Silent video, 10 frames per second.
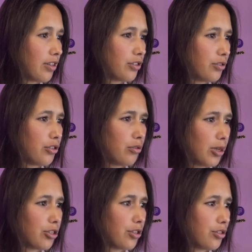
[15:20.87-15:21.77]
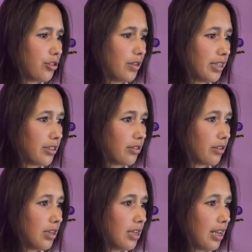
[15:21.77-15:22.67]
do too much than too little.
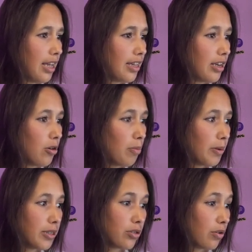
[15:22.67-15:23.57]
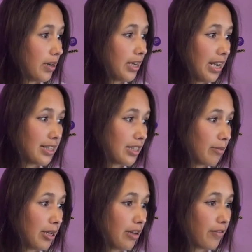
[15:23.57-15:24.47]
And then, oh, it's already asking
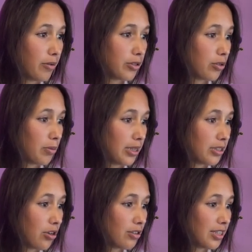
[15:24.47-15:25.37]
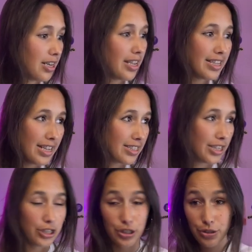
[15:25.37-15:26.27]
me if I want to replace content. Yes, I
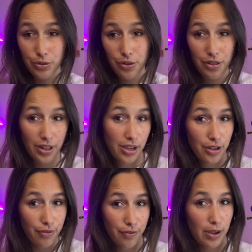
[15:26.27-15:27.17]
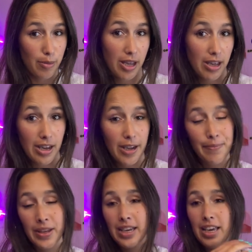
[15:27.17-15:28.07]
do. Thank you, Figma A I.
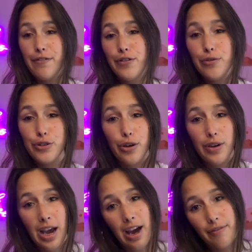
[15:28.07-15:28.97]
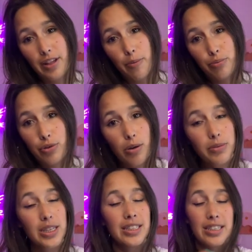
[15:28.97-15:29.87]
If you don't have that
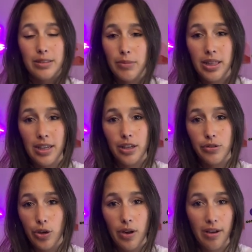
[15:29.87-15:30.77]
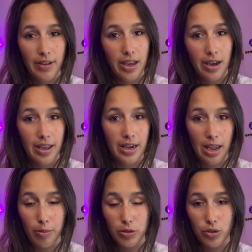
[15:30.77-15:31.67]
prompt, it does mean that you don't have A I
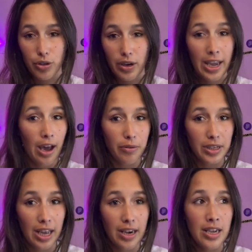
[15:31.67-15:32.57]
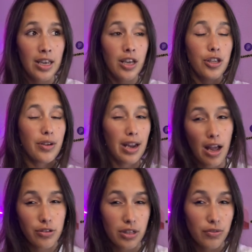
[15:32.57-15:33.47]
enabled on your account yet. You can
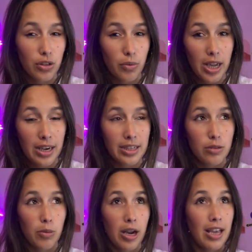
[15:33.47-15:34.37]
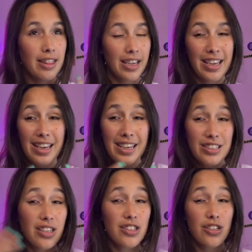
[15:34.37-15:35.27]
add yourself to the wait list, but I think it
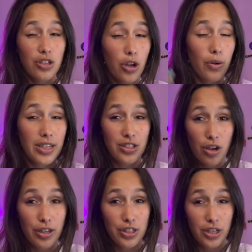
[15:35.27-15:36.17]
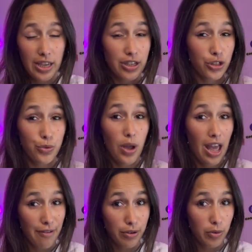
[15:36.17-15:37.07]
is slowly starting to get to
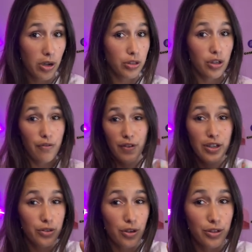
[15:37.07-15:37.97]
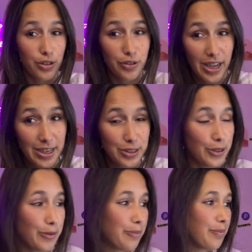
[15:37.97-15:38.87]
everyone. So fingers crossed, you'll get it
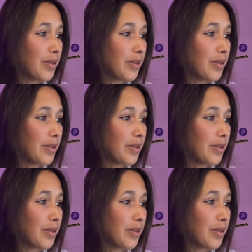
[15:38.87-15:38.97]
soon.